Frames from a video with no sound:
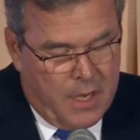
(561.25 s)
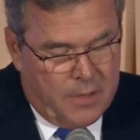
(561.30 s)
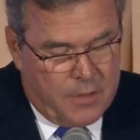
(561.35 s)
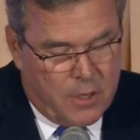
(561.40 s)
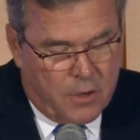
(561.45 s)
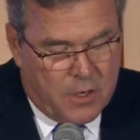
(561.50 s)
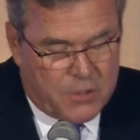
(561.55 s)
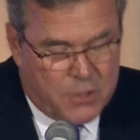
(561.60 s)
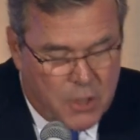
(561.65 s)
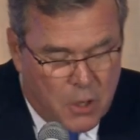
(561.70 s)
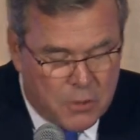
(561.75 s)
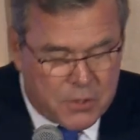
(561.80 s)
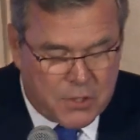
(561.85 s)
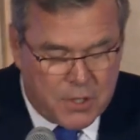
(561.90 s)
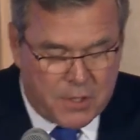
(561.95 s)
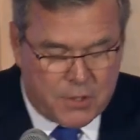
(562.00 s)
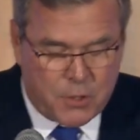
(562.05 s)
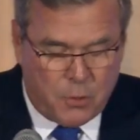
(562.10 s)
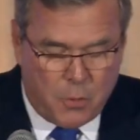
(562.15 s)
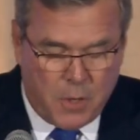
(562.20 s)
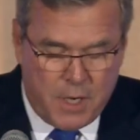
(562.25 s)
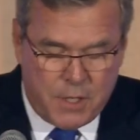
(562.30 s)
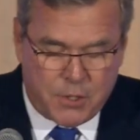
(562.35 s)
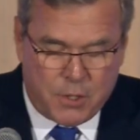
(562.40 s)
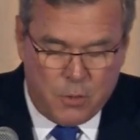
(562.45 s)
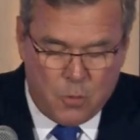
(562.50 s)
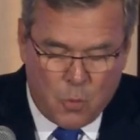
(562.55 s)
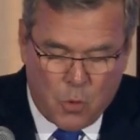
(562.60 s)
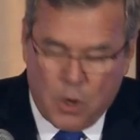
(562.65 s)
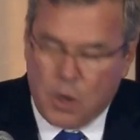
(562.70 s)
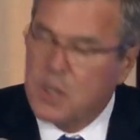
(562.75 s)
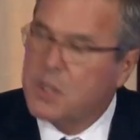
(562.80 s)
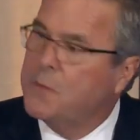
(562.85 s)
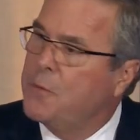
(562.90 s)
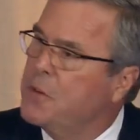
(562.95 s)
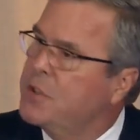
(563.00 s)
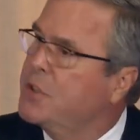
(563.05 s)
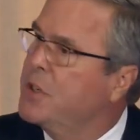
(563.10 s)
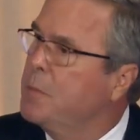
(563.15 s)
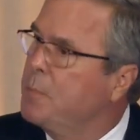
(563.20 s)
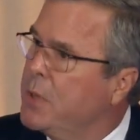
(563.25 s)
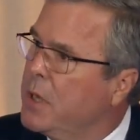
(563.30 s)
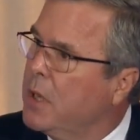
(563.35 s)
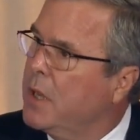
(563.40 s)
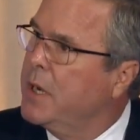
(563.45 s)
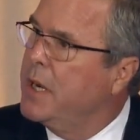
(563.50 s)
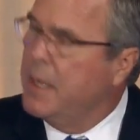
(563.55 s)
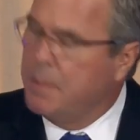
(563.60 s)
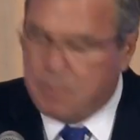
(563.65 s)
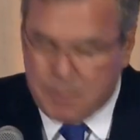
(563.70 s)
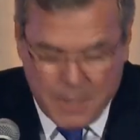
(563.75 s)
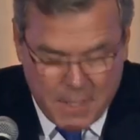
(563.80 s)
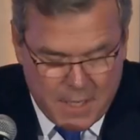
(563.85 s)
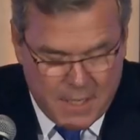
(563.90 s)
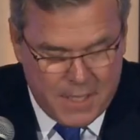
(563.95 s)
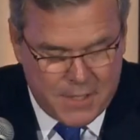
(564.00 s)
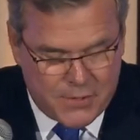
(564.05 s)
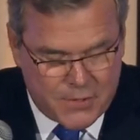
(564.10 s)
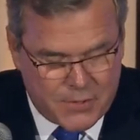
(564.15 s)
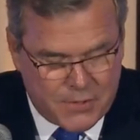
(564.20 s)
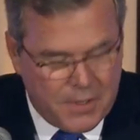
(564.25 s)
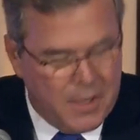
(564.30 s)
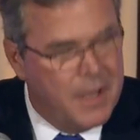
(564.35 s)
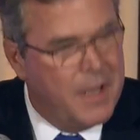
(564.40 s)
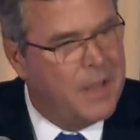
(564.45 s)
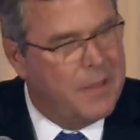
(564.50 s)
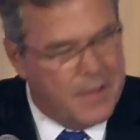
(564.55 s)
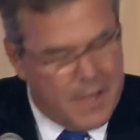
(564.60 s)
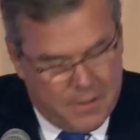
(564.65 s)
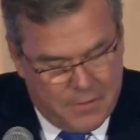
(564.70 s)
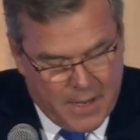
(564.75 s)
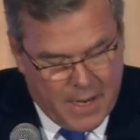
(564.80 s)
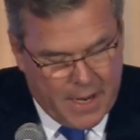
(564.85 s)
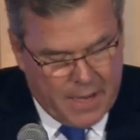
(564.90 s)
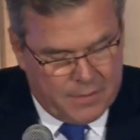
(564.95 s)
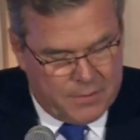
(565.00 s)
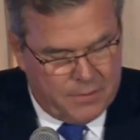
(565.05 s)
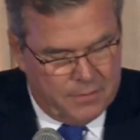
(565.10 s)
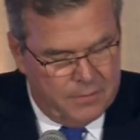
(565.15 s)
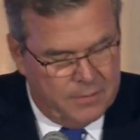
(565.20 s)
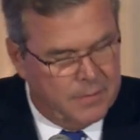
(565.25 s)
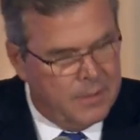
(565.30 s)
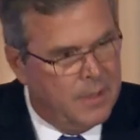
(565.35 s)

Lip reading: There is no situation worse for stability and peace than that.